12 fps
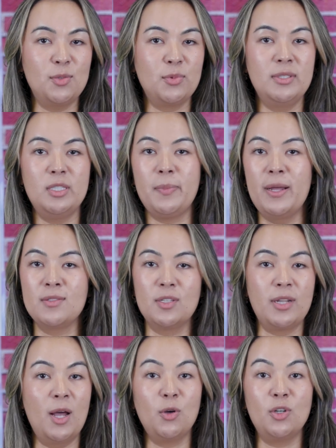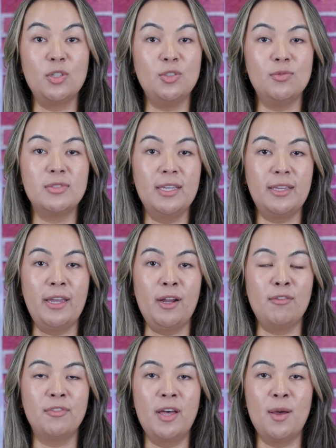It really depends on how good you take care of